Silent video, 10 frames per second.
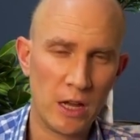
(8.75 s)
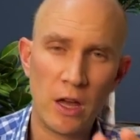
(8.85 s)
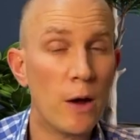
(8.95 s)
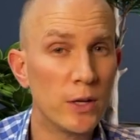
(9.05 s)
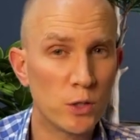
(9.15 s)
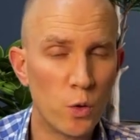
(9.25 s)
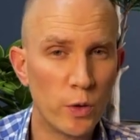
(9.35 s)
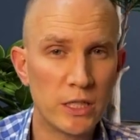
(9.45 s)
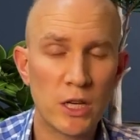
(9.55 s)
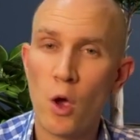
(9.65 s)
Now, as
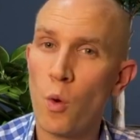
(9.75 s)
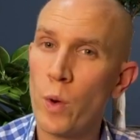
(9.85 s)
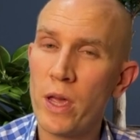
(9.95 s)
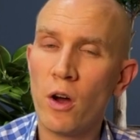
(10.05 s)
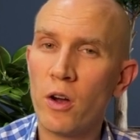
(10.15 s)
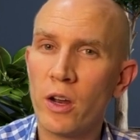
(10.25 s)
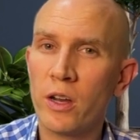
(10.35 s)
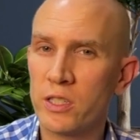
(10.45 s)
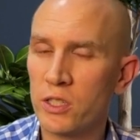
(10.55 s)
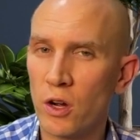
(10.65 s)
always, we are going
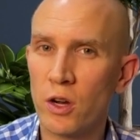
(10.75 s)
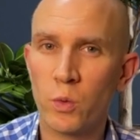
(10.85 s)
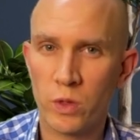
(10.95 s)
to start